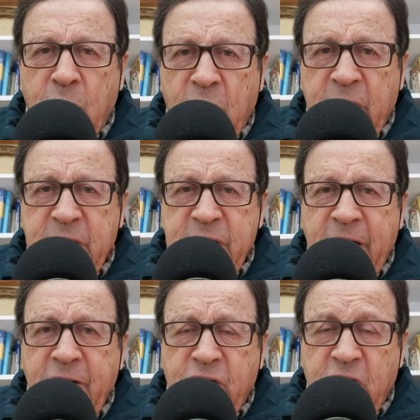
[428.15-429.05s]
more
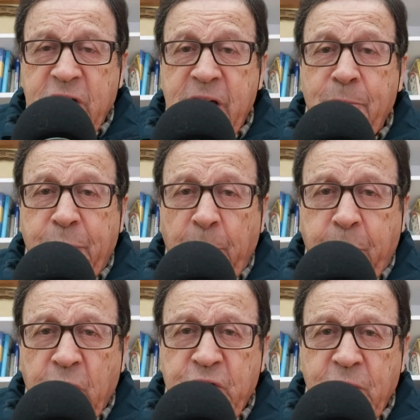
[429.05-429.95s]
signatures in
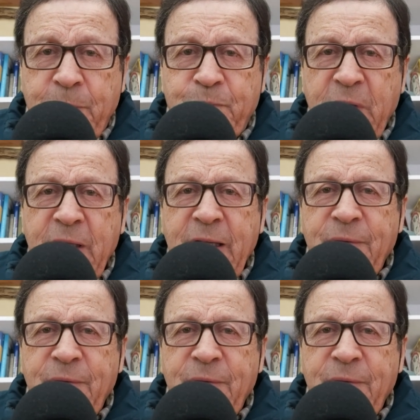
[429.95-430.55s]
proportion